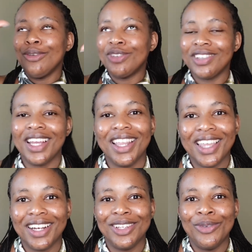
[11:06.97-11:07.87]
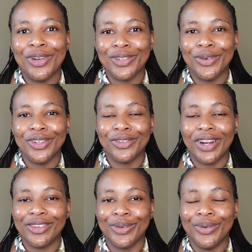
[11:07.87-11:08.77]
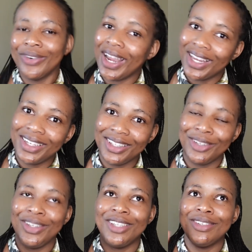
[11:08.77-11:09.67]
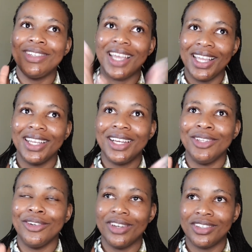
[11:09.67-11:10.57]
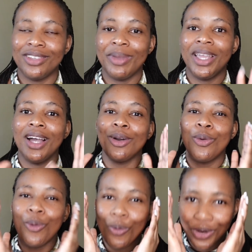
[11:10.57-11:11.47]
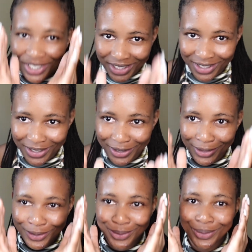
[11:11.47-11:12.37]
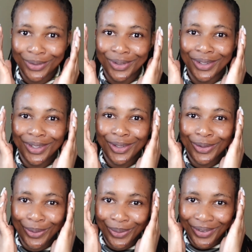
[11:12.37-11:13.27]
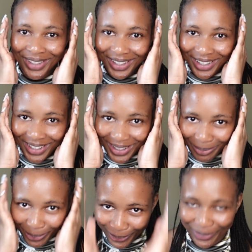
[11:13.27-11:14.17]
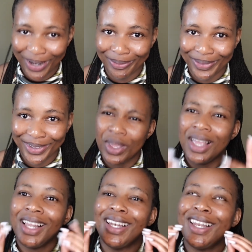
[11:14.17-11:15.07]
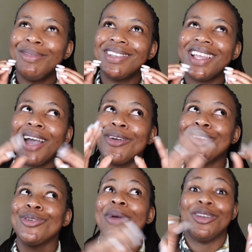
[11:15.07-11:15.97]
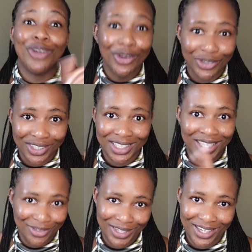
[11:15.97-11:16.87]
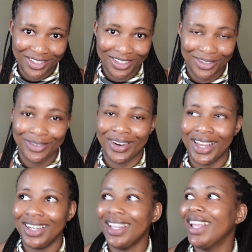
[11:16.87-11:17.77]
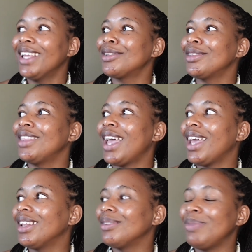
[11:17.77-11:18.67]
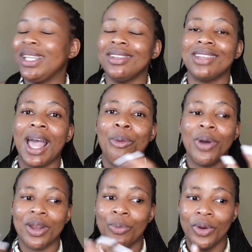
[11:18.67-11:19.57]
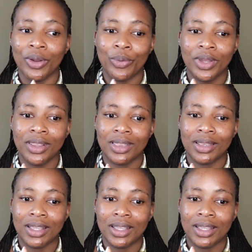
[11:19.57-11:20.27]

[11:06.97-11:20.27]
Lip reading: decided that you want to go into grad school, right? You need to tailor your resume according to your program. Let me say I want to do my doctorate in education, right? So that means I want to work with